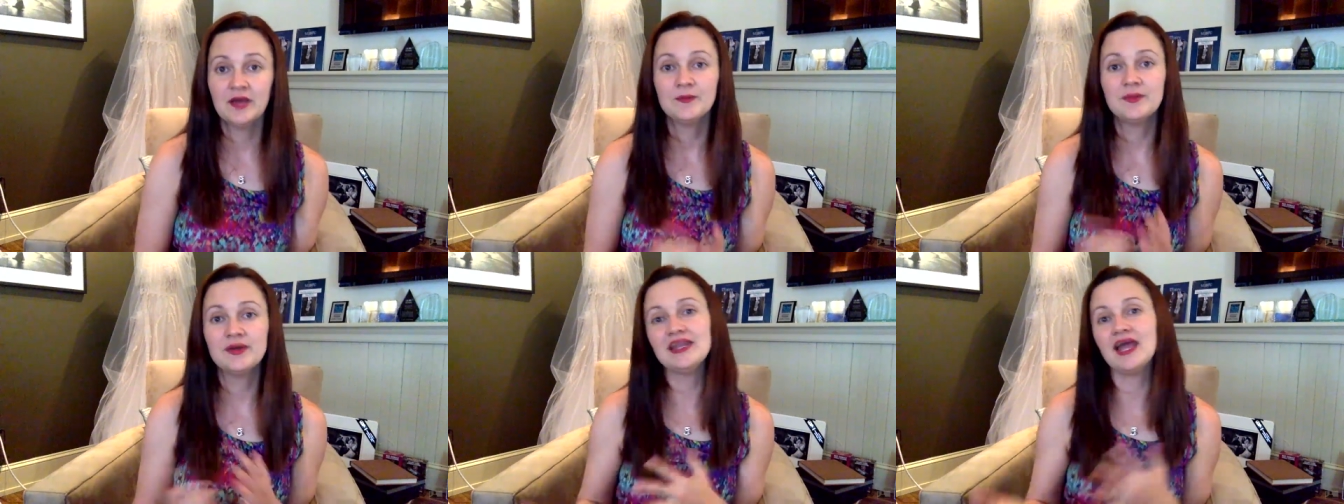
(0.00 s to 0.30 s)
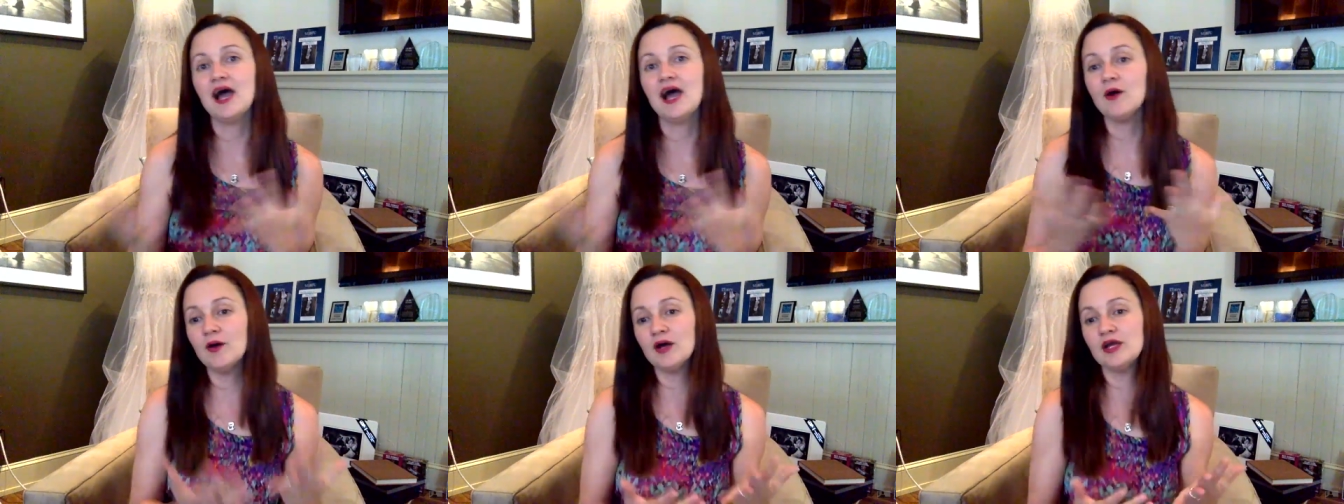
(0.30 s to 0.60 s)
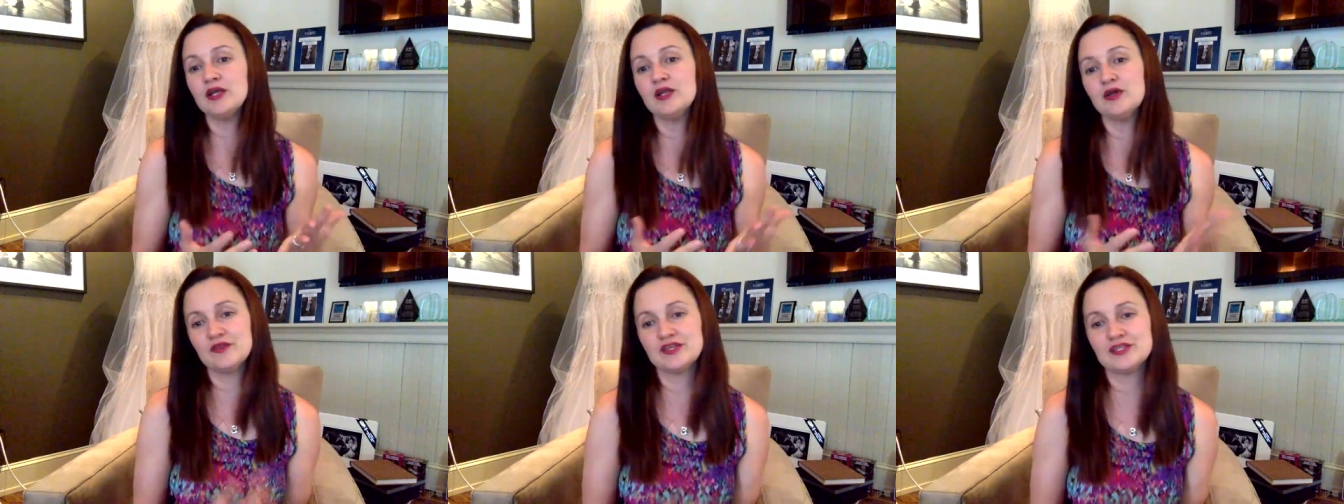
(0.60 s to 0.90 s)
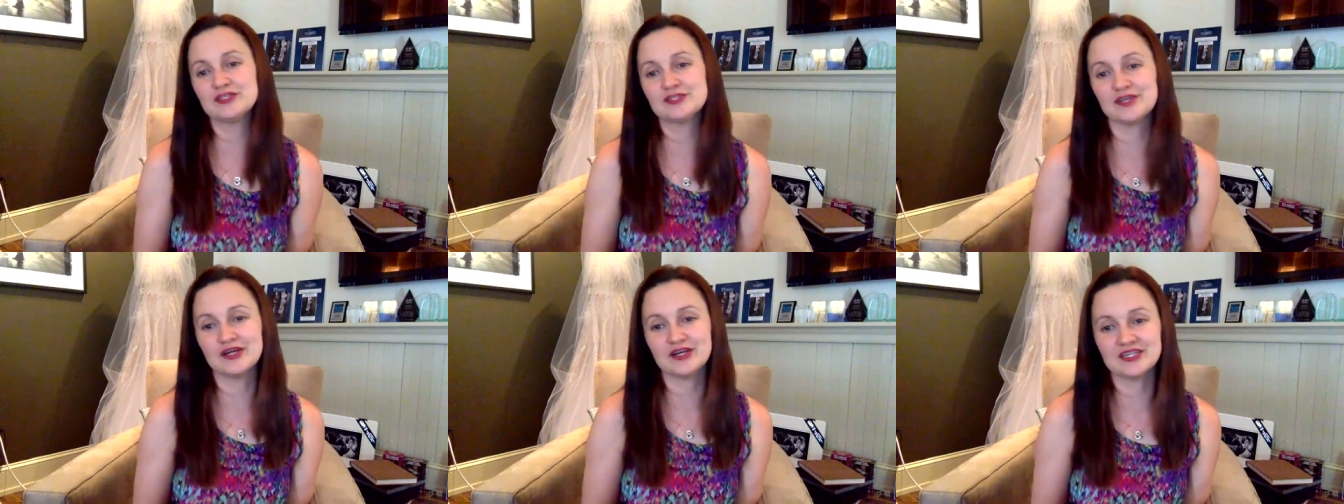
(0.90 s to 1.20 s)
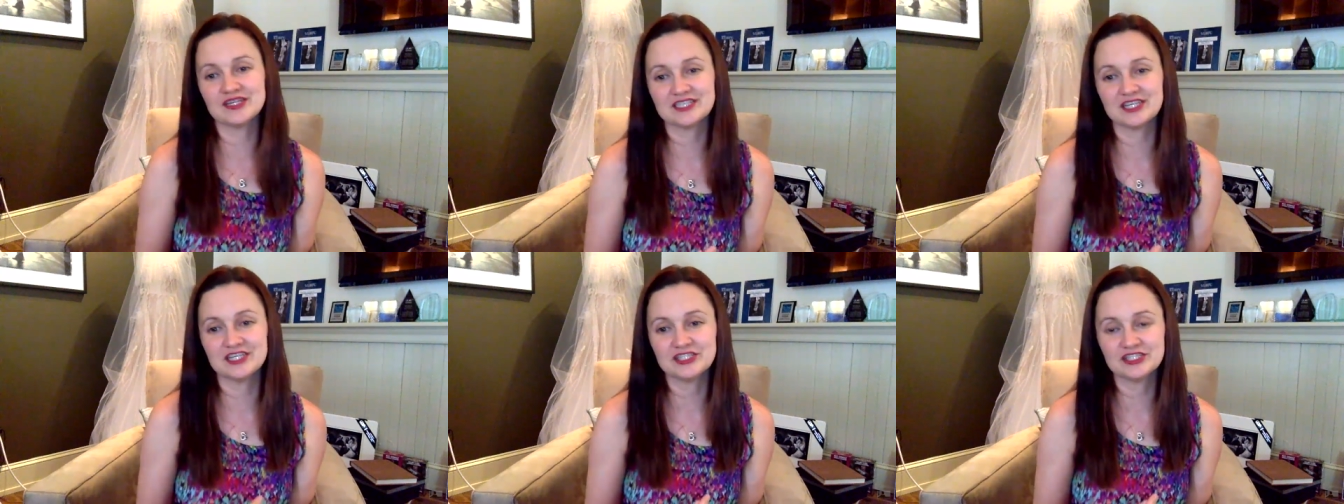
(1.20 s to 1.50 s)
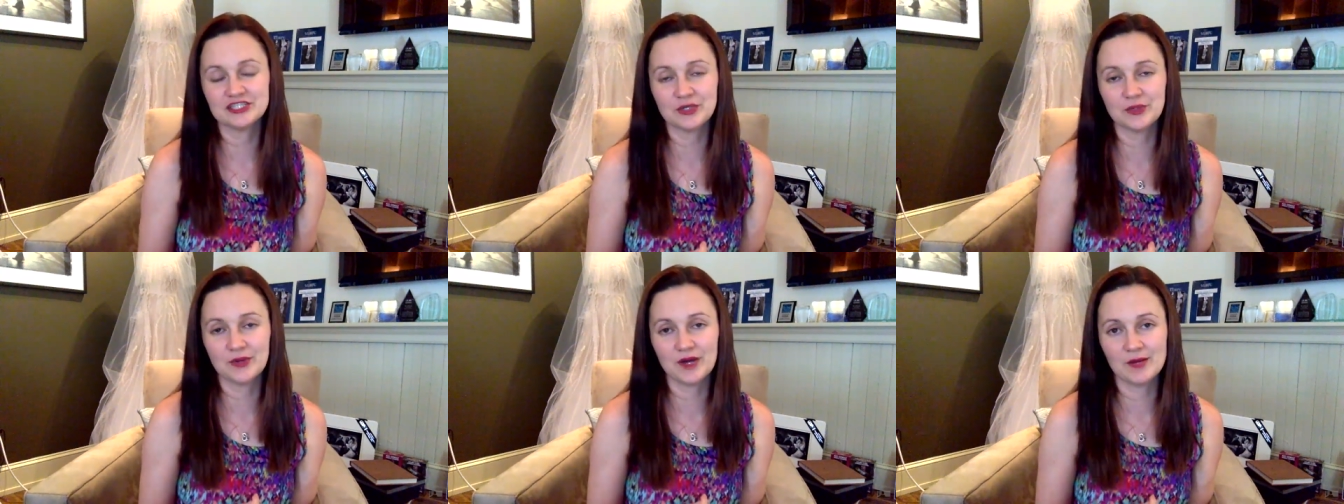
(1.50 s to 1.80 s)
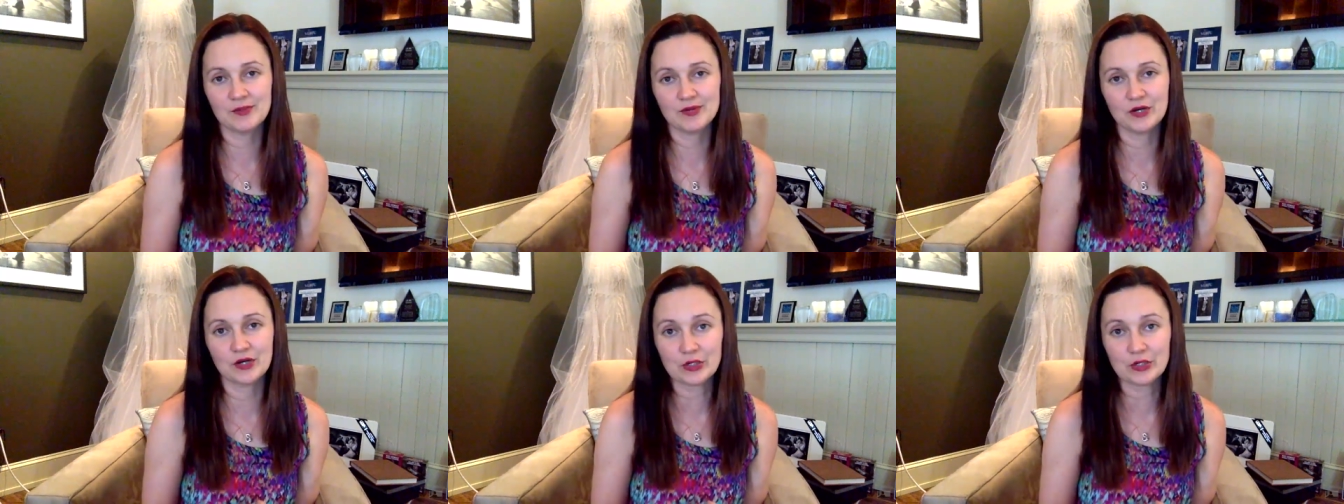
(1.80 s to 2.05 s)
But now I know that as long as I show up